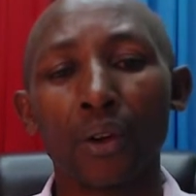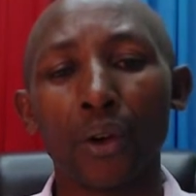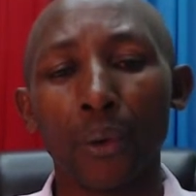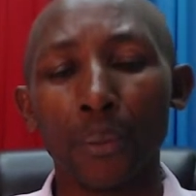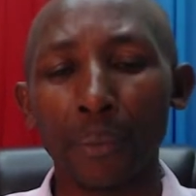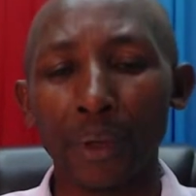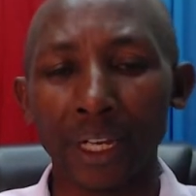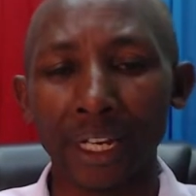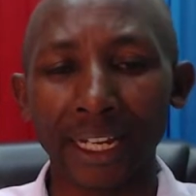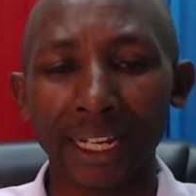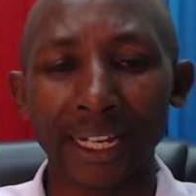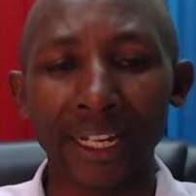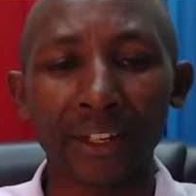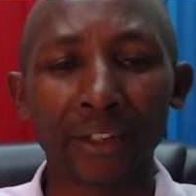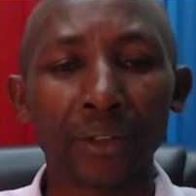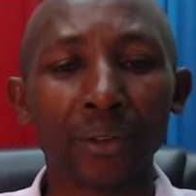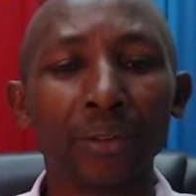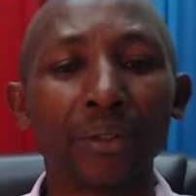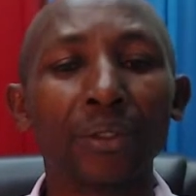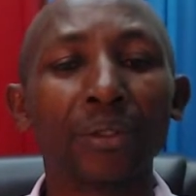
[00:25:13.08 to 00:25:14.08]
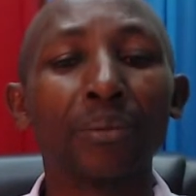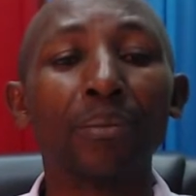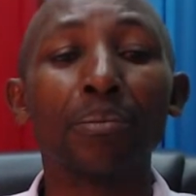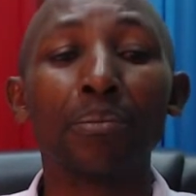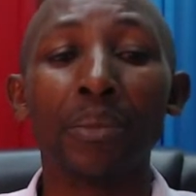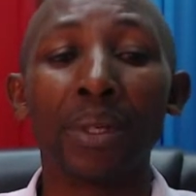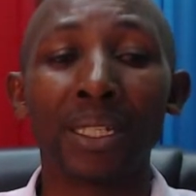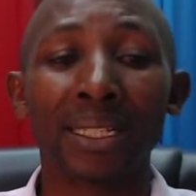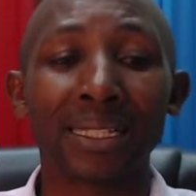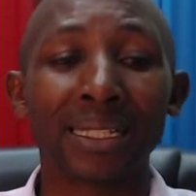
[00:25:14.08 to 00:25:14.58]
communications,
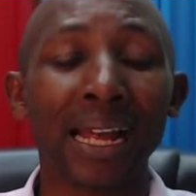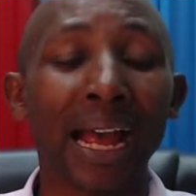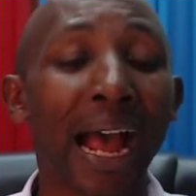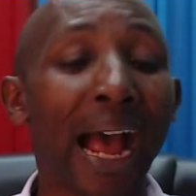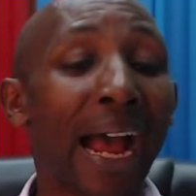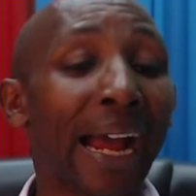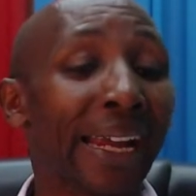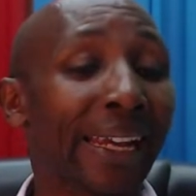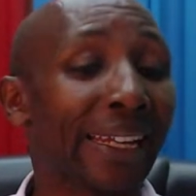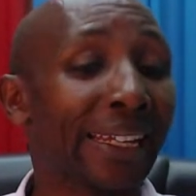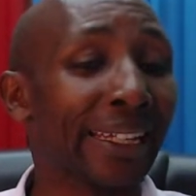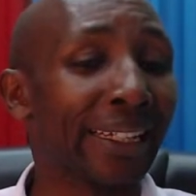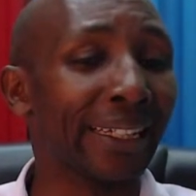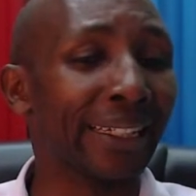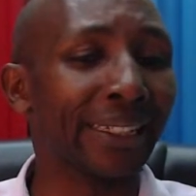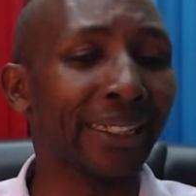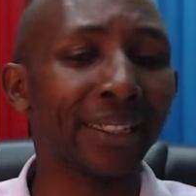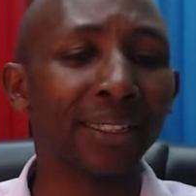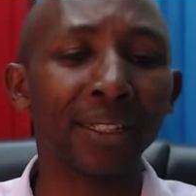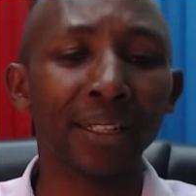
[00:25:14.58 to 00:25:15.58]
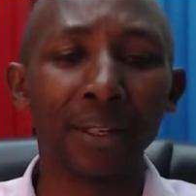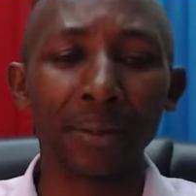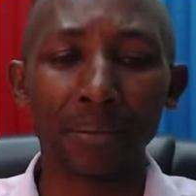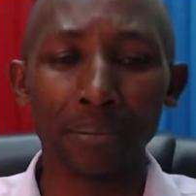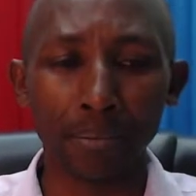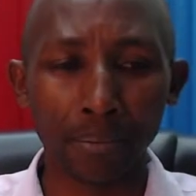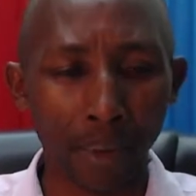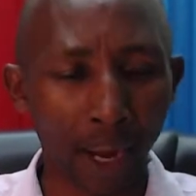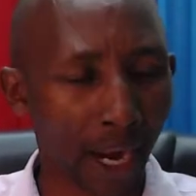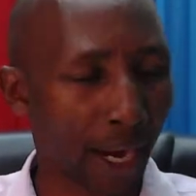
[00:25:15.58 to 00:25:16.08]
Mr. Akili
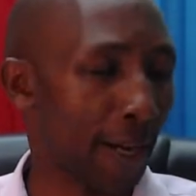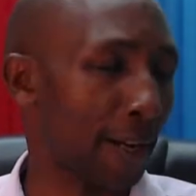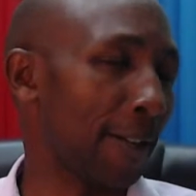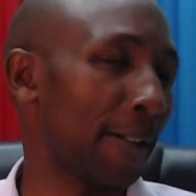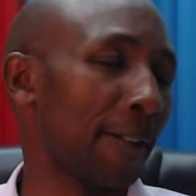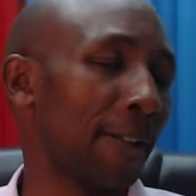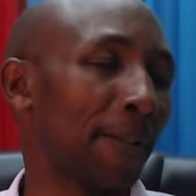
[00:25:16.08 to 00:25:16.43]
Mali.